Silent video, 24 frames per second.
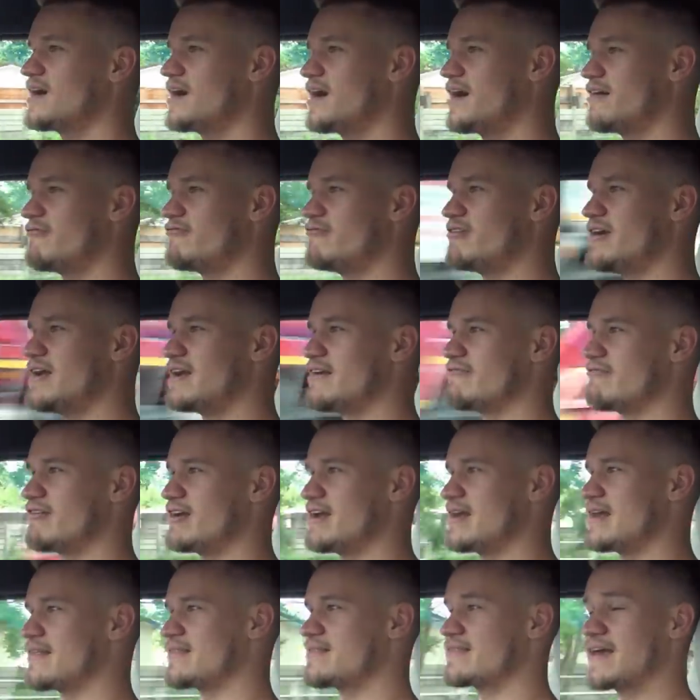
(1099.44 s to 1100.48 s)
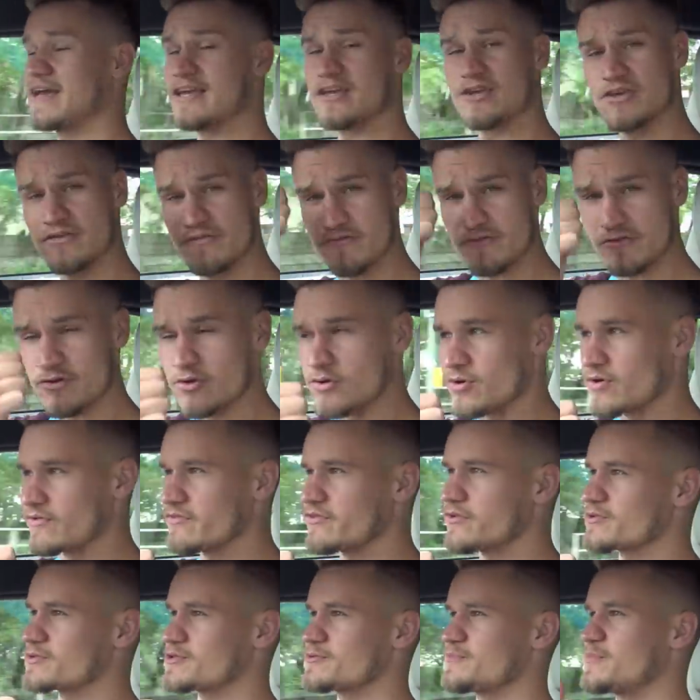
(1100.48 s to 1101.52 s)
I really, really thank you for all of
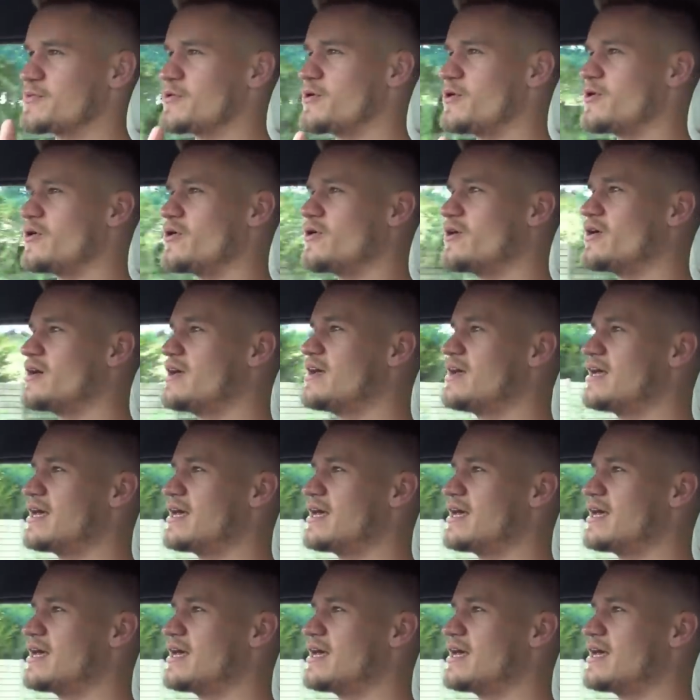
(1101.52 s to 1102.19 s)
your support.